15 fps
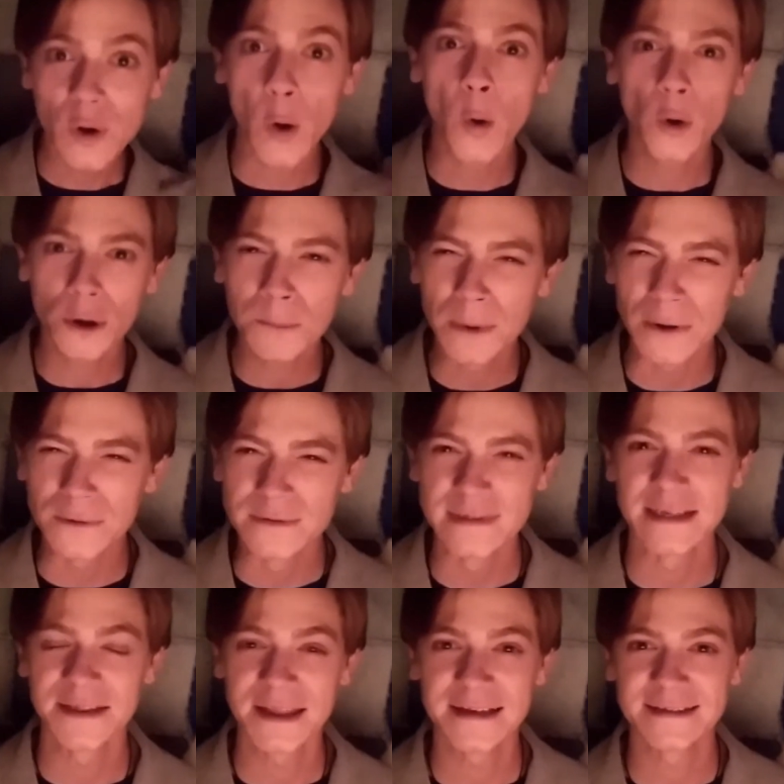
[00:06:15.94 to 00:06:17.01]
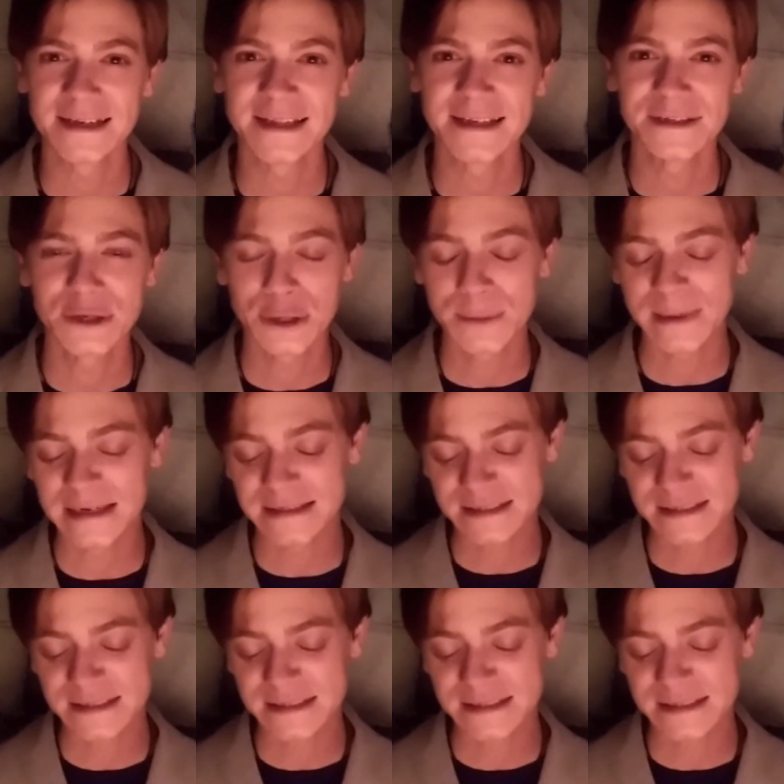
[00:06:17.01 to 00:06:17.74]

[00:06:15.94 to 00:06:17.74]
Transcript: hormones and things like this, you know what I mean?